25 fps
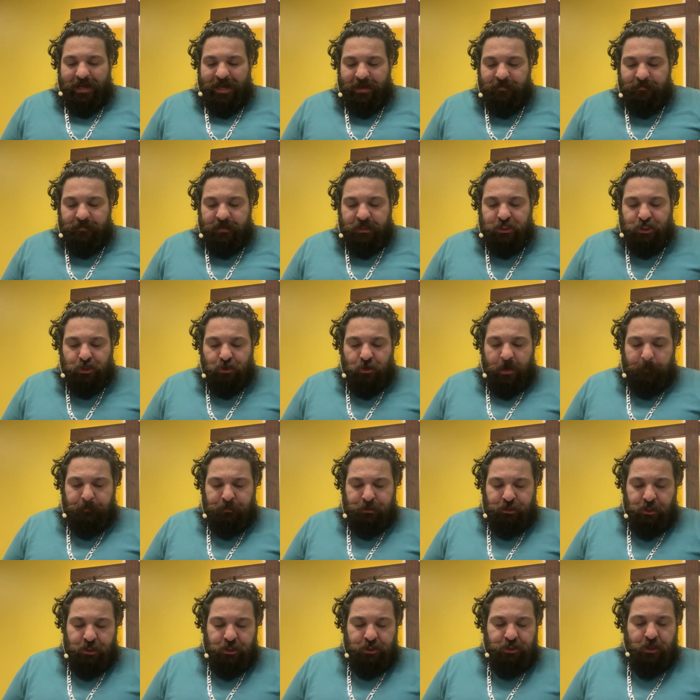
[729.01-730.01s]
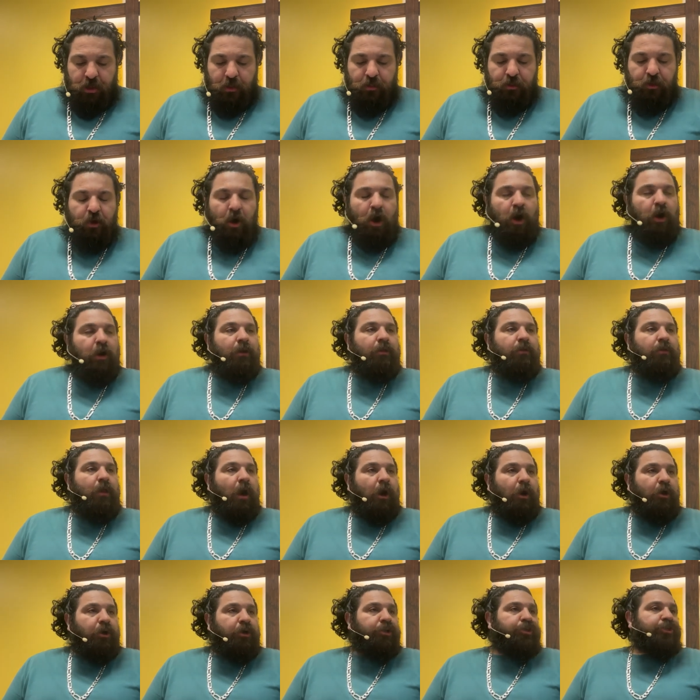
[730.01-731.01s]
in the scriptures there are
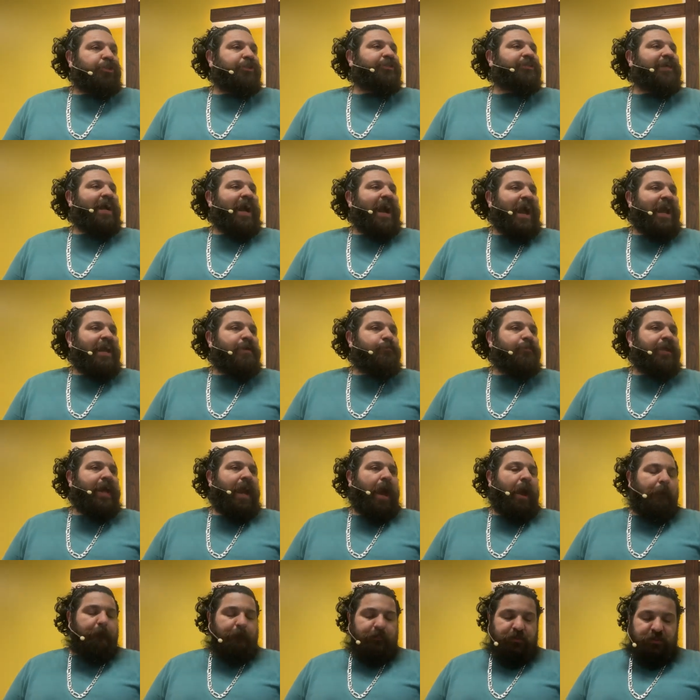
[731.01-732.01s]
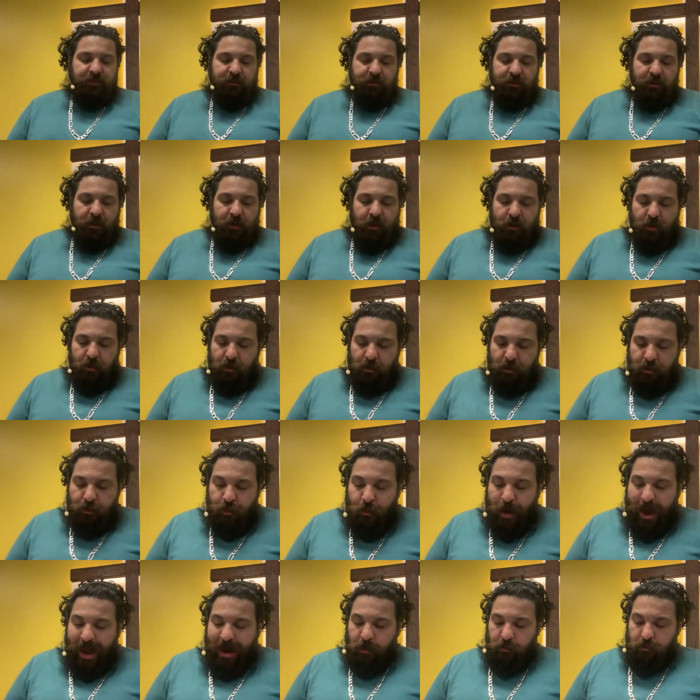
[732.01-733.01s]
large time gaps
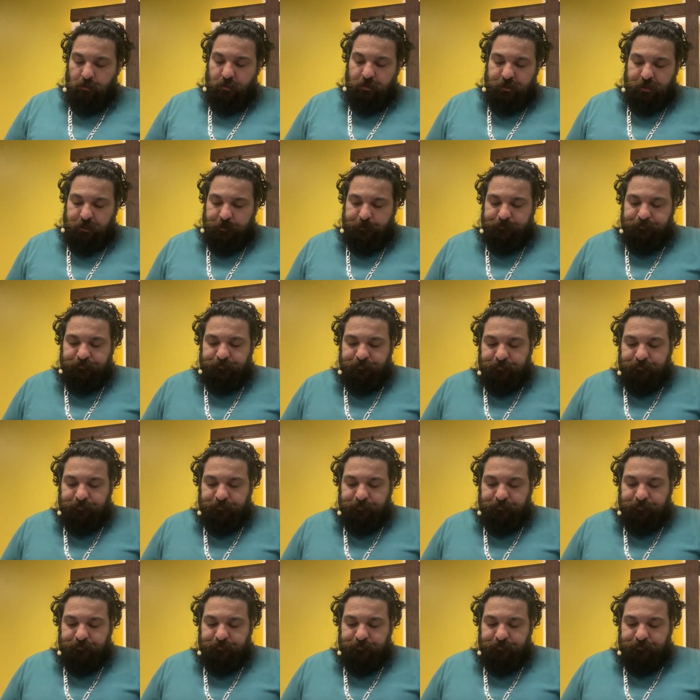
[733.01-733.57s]
throughout.